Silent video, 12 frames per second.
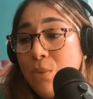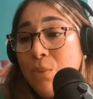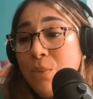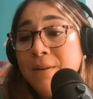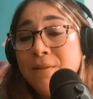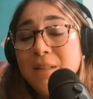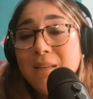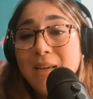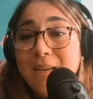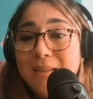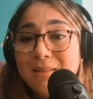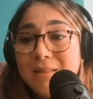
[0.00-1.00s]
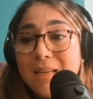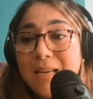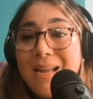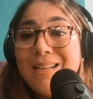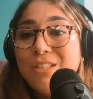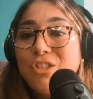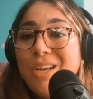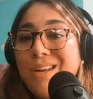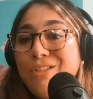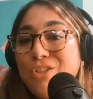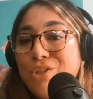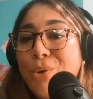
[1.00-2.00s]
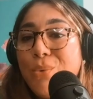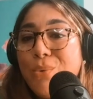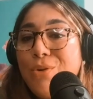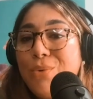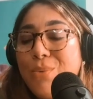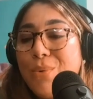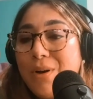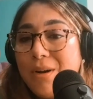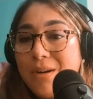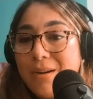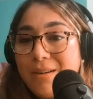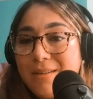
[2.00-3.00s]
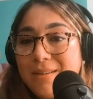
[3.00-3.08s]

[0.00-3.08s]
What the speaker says: whatever the case, it changes who you are.